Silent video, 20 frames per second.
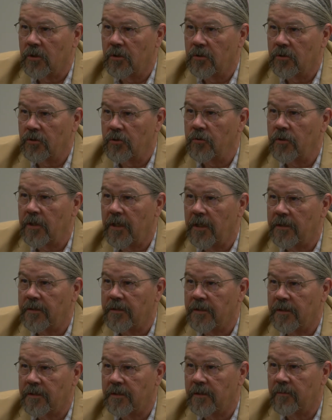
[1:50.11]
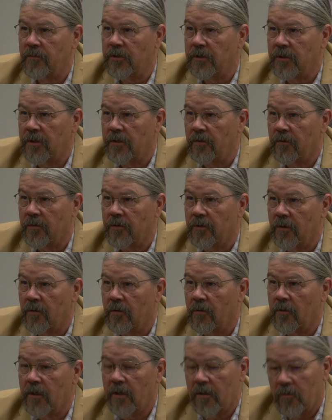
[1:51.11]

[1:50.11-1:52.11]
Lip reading: suitcase exhibits in North Dakota.